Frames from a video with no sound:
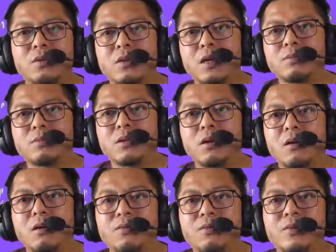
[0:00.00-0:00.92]
types
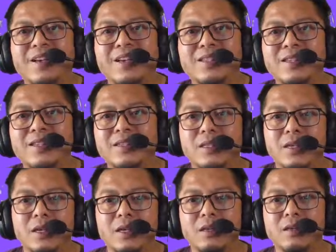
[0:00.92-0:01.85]
of gases
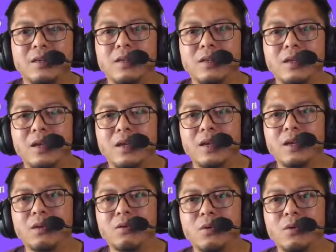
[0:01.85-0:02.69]
in the air.